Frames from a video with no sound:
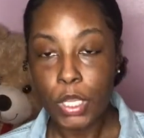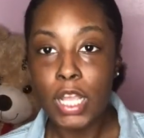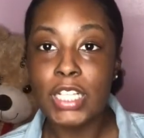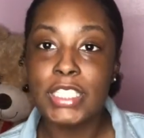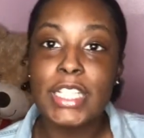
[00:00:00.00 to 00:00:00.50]

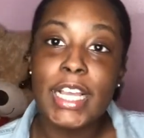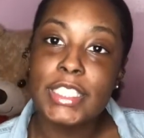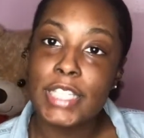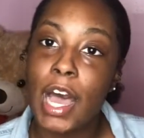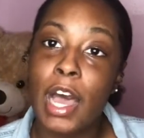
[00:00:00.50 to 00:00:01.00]
a set
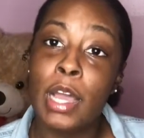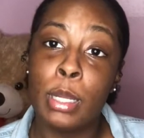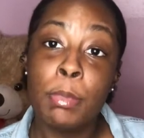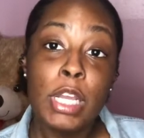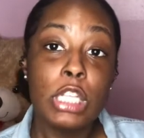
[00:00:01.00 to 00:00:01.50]

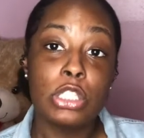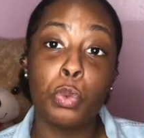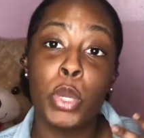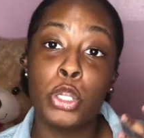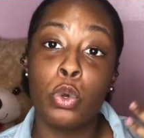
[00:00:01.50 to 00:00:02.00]
time to
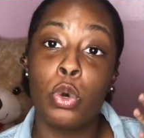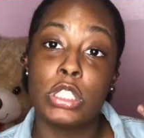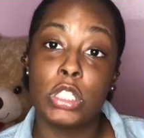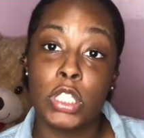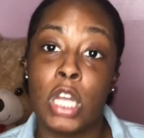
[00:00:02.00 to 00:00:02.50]
when you're going
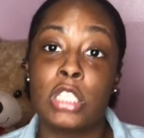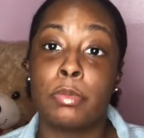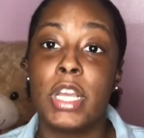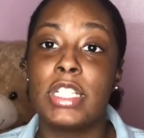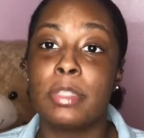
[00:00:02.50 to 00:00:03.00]
to launch,
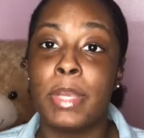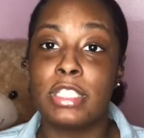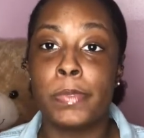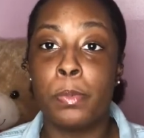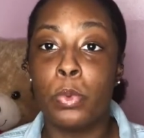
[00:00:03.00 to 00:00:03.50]
because it makes
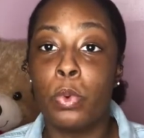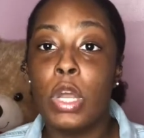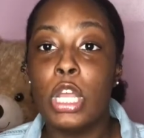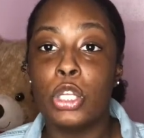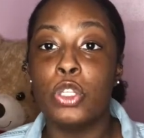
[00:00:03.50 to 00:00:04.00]
people,
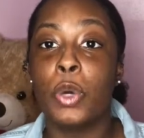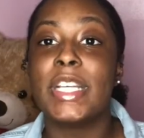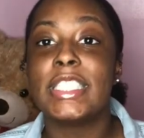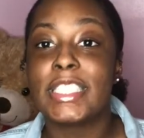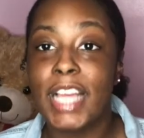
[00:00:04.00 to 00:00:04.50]
you know,
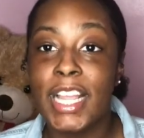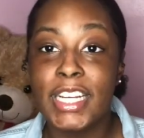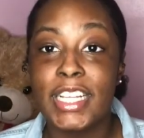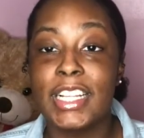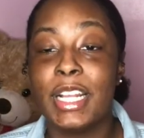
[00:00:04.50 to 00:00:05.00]

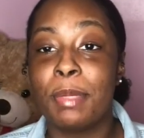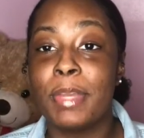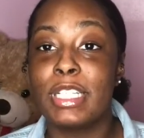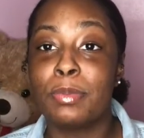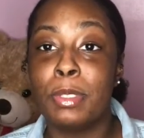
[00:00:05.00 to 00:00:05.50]
excited, and it
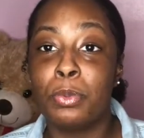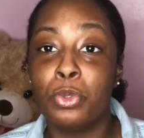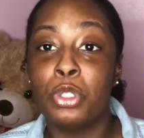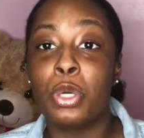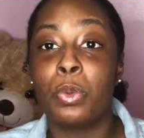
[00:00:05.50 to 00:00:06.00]
makes people, you
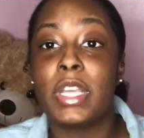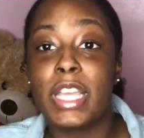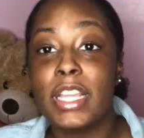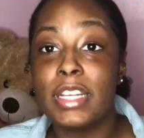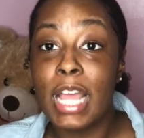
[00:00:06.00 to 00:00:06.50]
know,
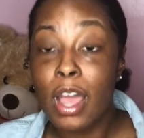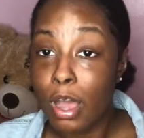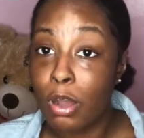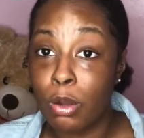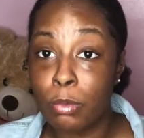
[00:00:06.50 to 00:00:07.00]
get
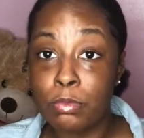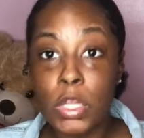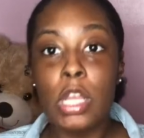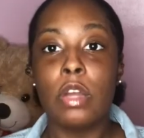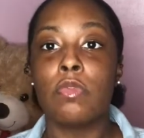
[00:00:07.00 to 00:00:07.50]

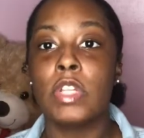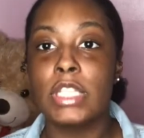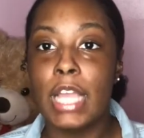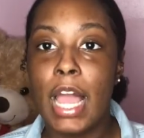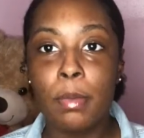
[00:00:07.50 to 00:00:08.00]
really
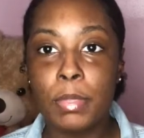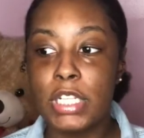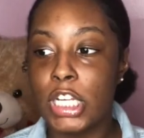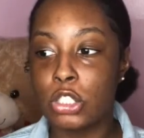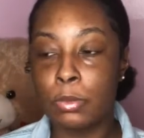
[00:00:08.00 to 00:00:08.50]
happy
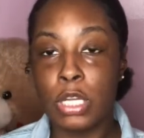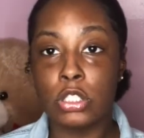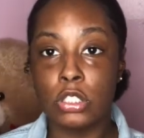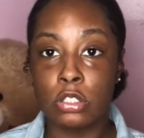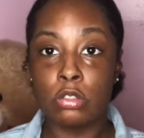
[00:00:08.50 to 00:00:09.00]
that you're about
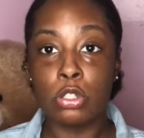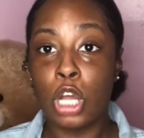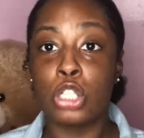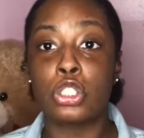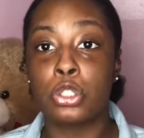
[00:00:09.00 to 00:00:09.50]
to
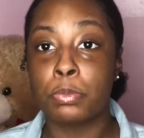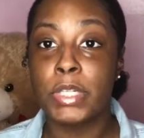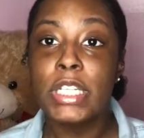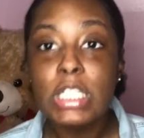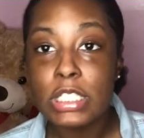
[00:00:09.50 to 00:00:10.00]
launch your
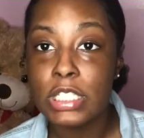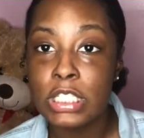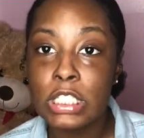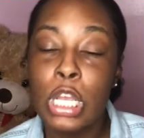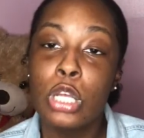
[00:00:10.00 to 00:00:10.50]
business.
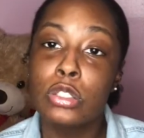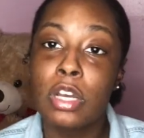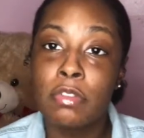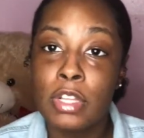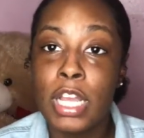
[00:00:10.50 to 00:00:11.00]
So
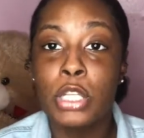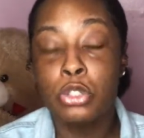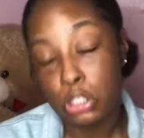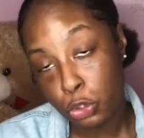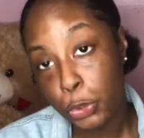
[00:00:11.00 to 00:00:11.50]
I'm like, you
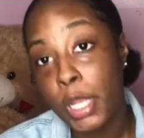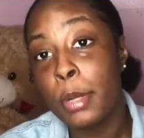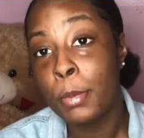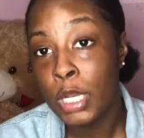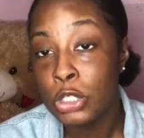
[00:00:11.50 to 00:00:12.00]
should create a
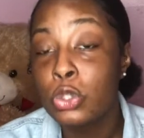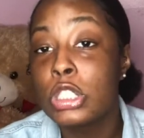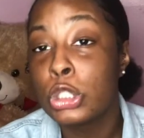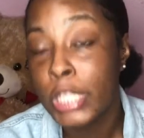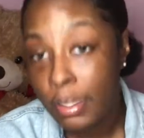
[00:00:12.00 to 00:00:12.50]
buzz. You
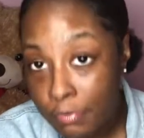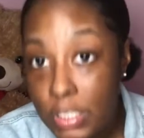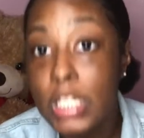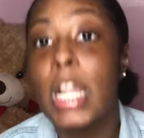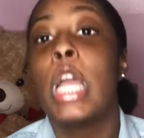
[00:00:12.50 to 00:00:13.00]
should
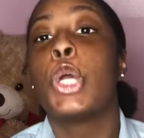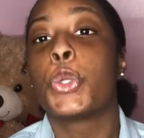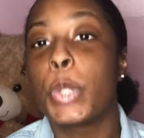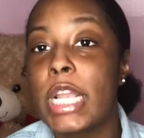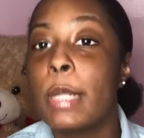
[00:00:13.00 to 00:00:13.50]
definitely
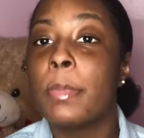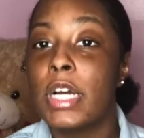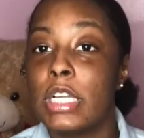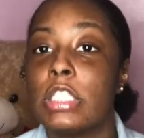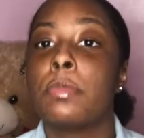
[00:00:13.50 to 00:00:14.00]
create a
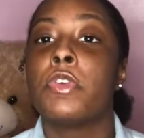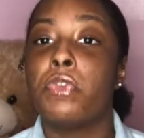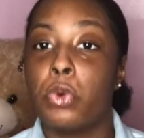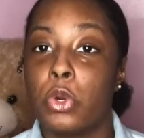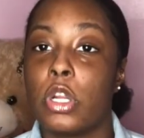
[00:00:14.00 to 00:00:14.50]
buzz
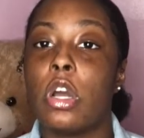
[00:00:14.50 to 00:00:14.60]
before